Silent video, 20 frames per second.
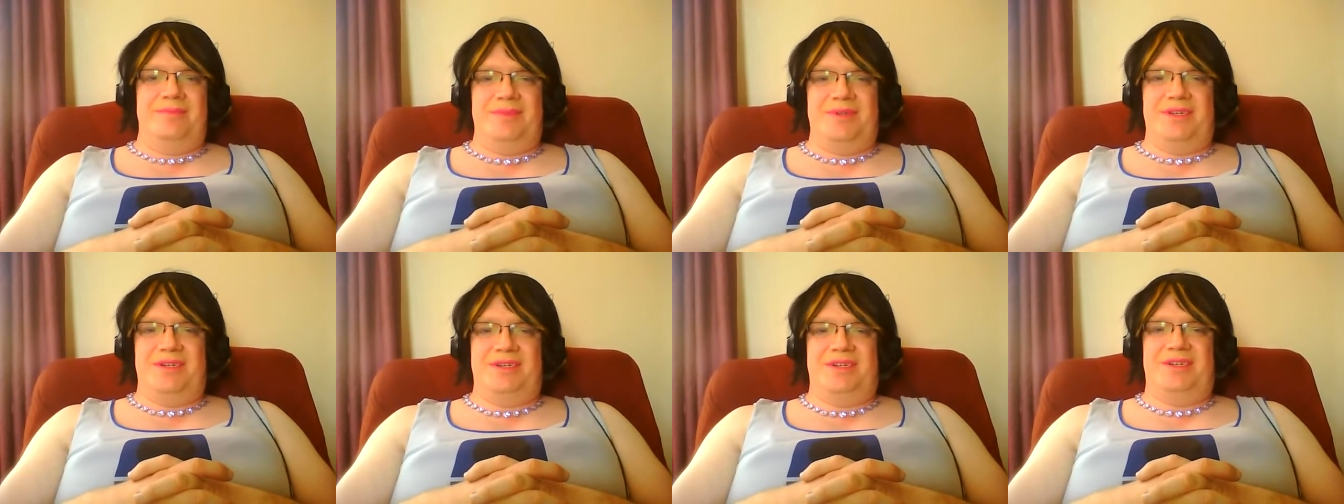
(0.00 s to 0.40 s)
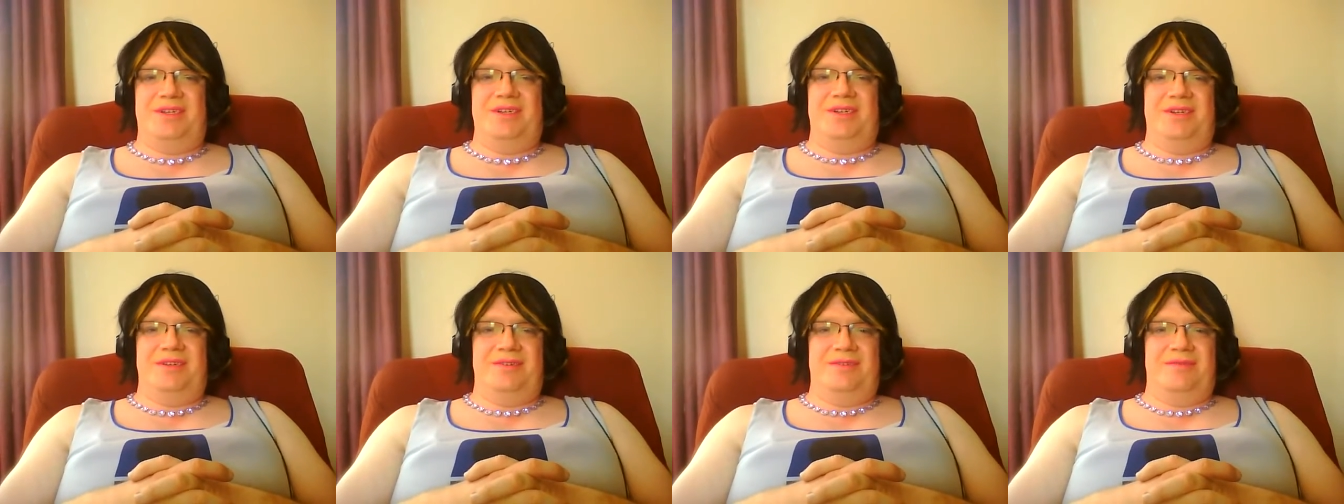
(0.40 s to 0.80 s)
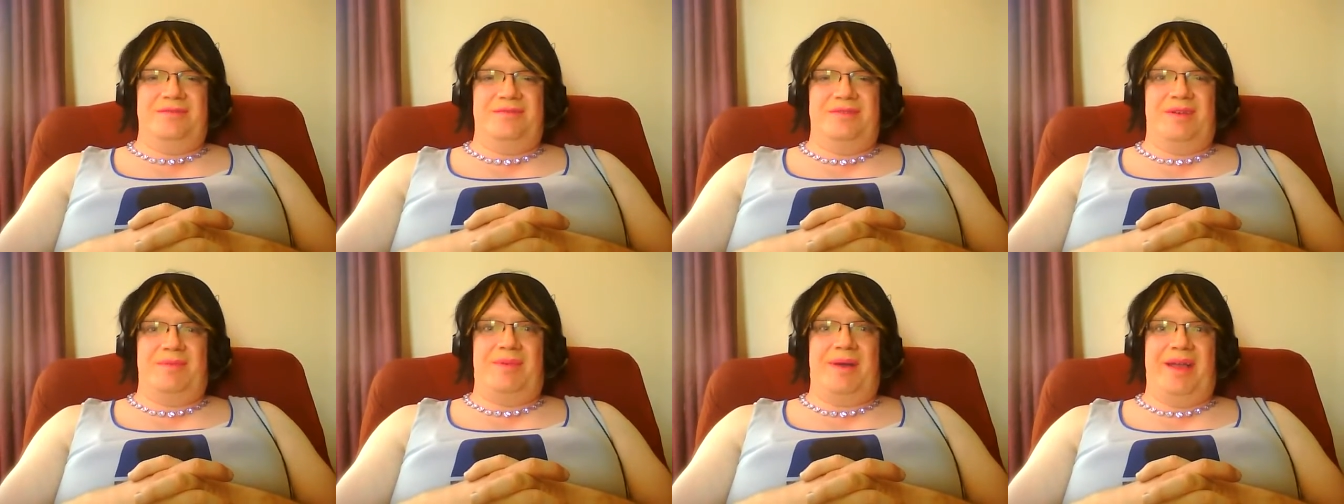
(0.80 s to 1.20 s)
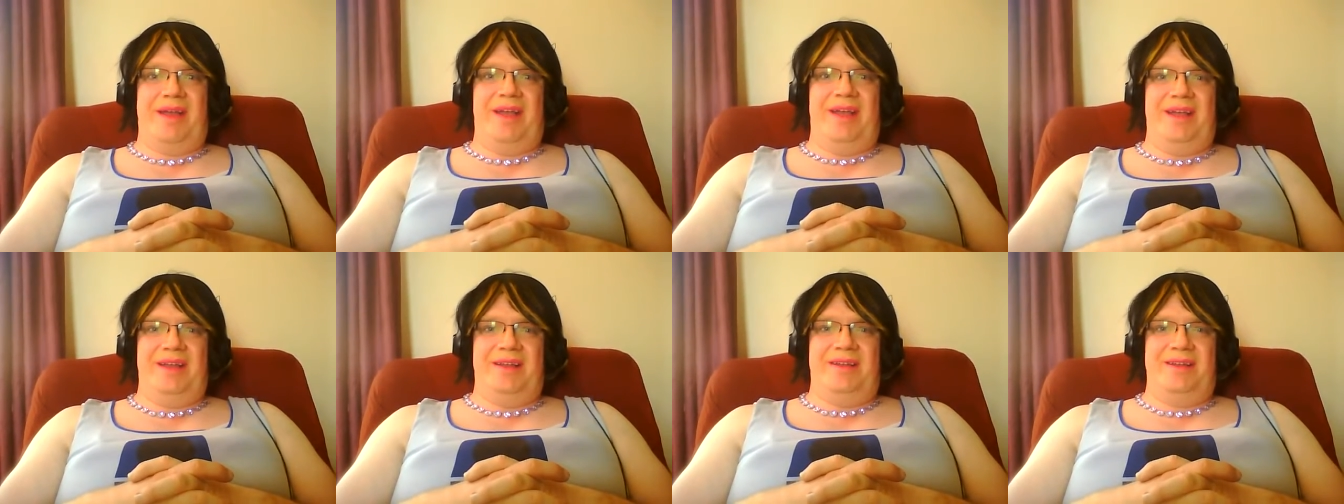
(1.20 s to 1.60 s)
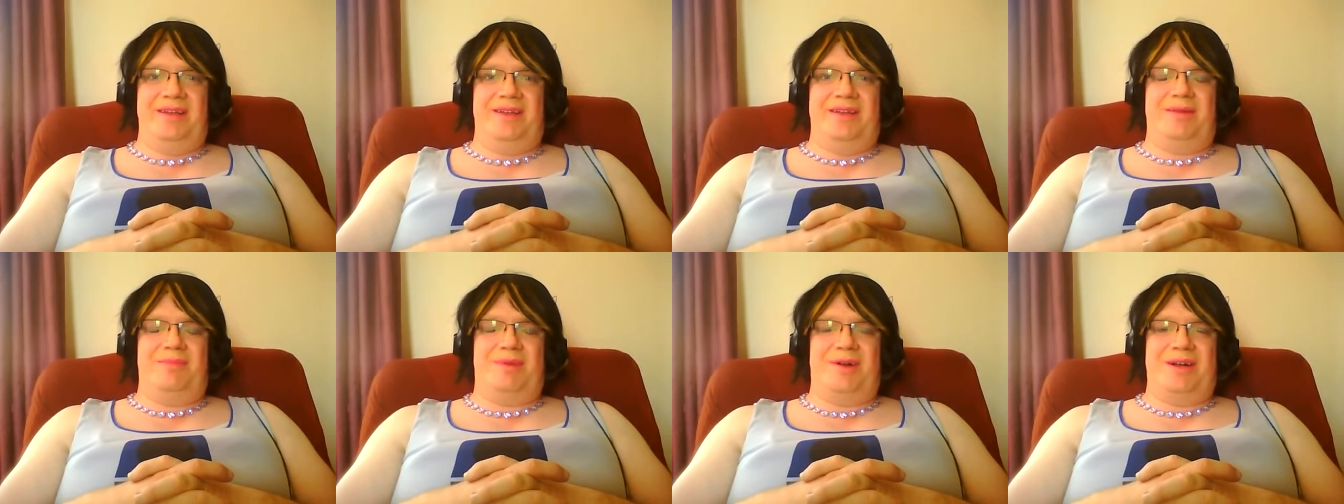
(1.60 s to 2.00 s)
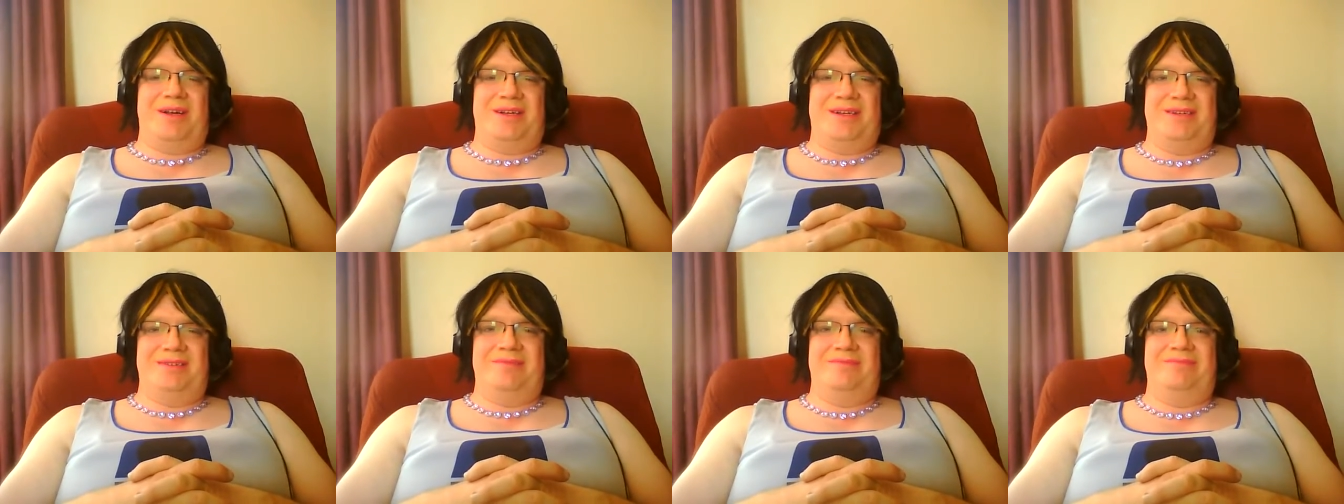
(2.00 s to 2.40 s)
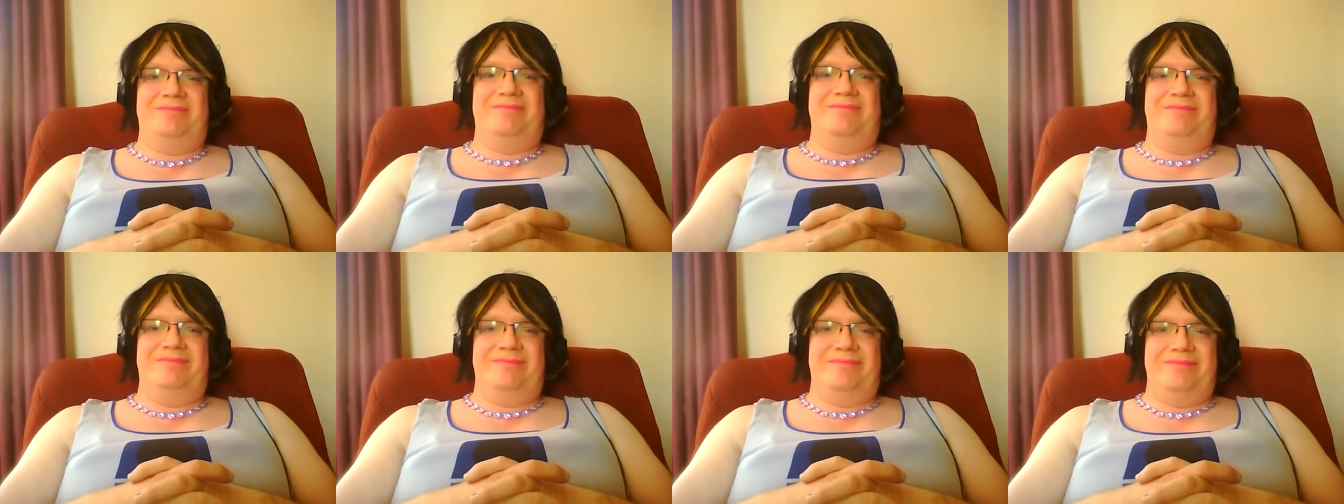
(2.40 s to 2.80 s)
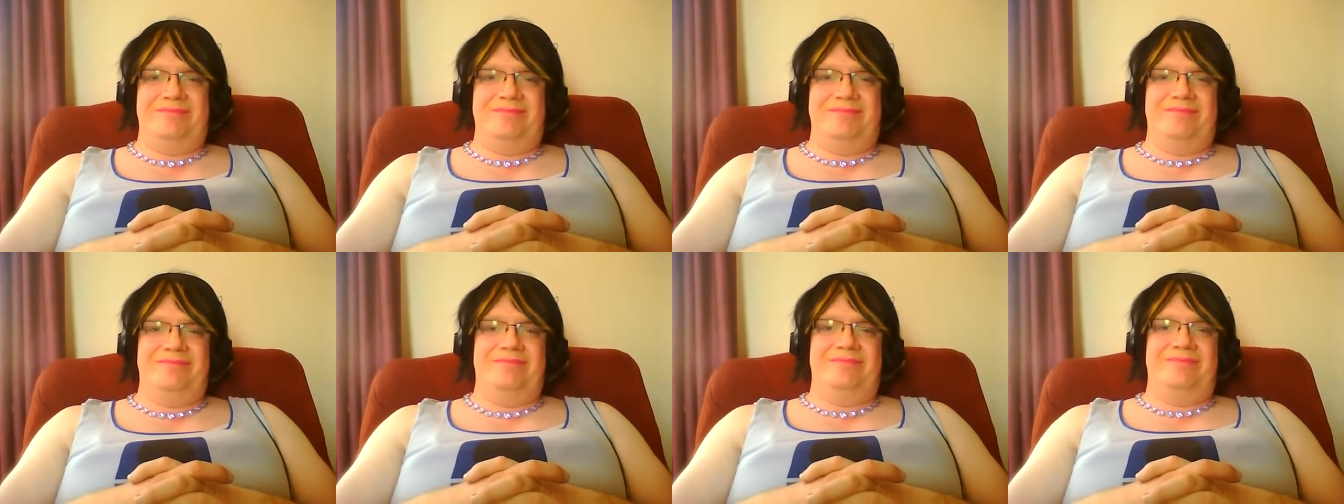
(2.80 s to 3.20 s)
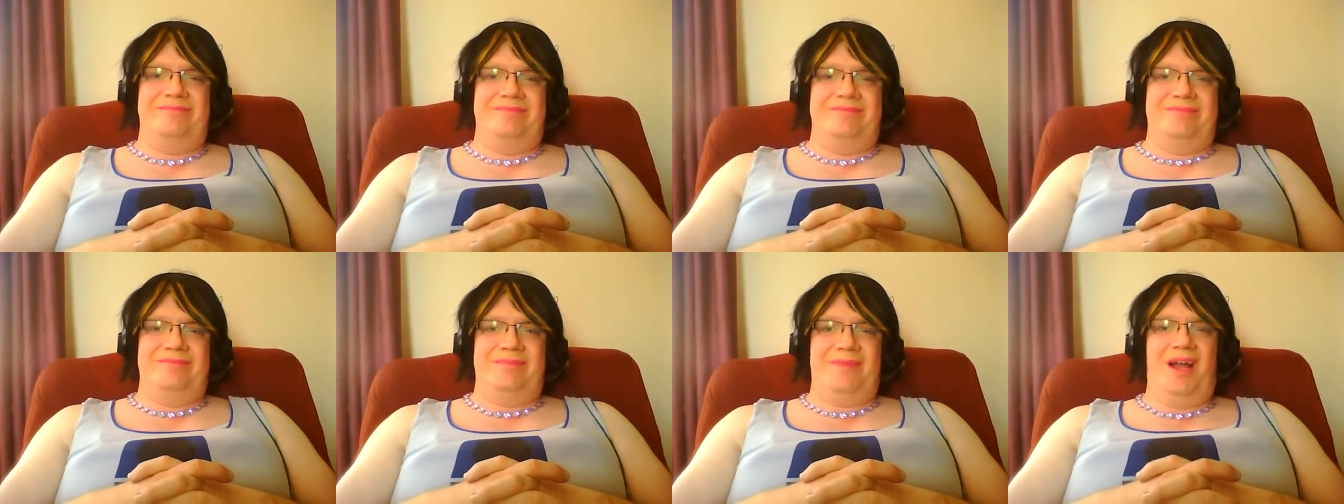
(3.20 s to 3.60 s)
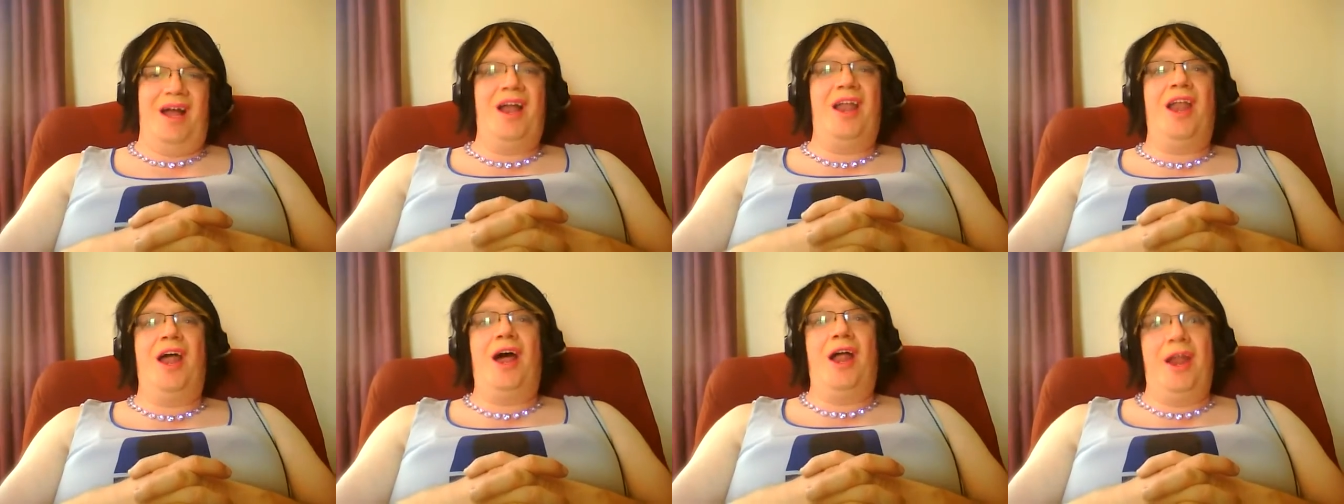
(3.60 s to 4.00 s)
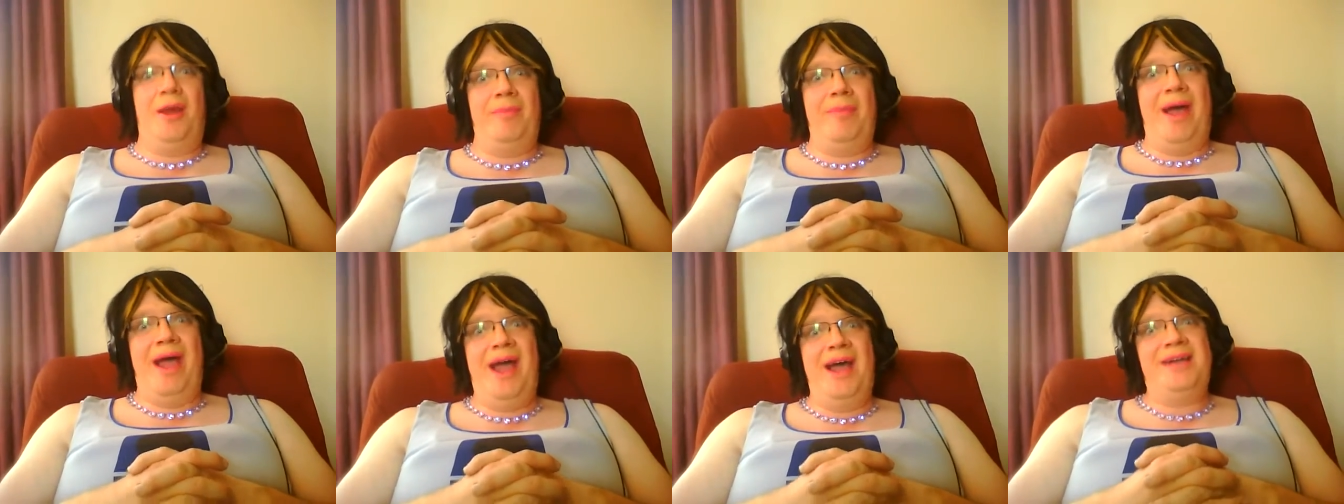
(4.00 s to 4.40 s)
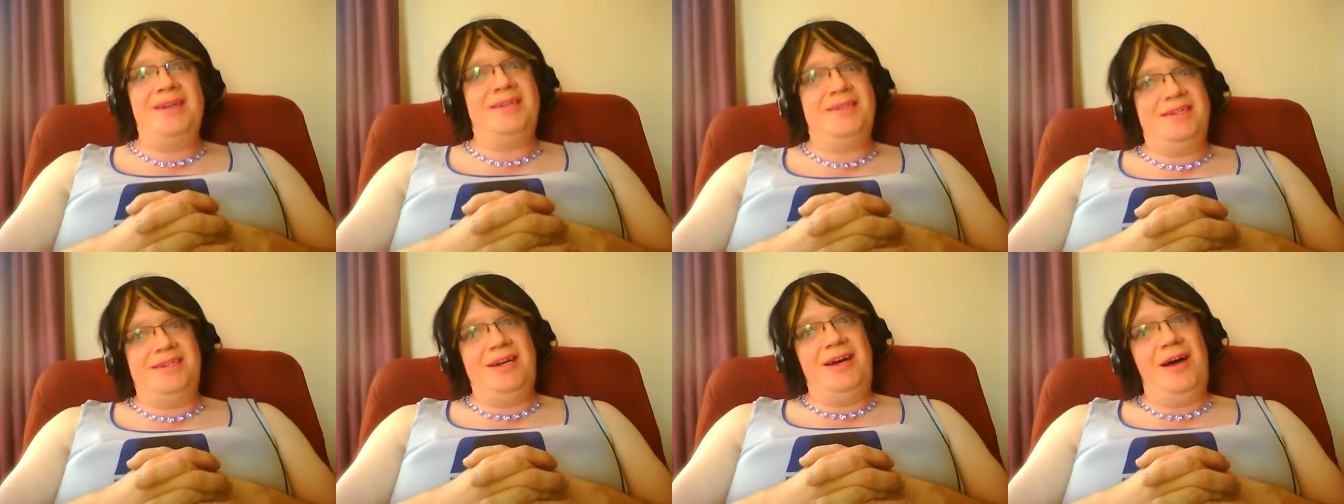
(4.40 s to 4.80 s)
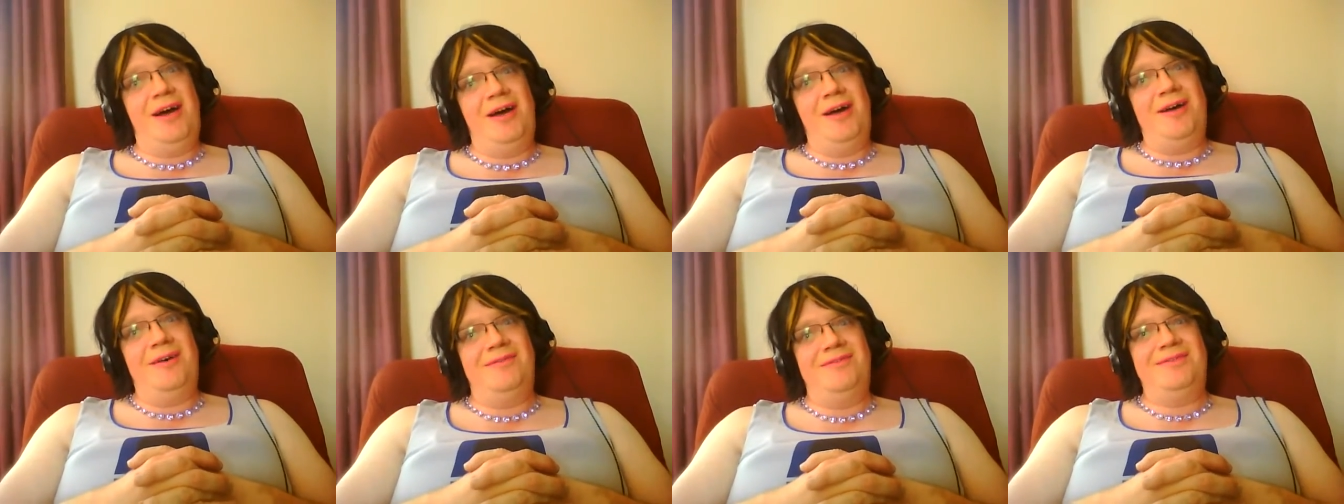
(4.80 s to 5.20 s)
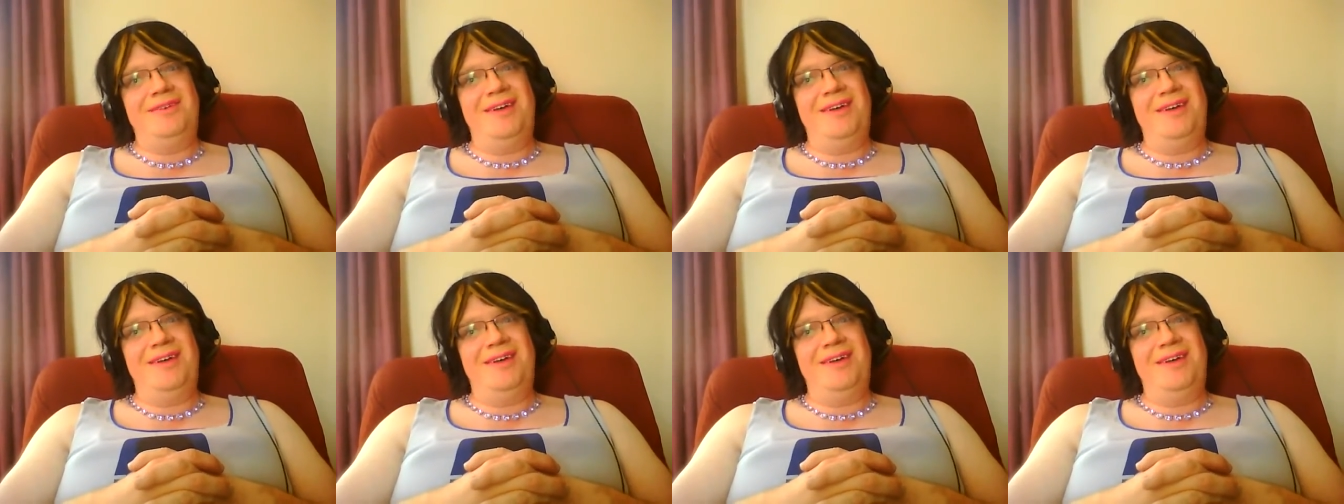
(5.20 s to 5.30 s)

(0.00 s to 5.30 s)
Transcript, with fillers: just, you know, the pain, the depression, all the bad stuff.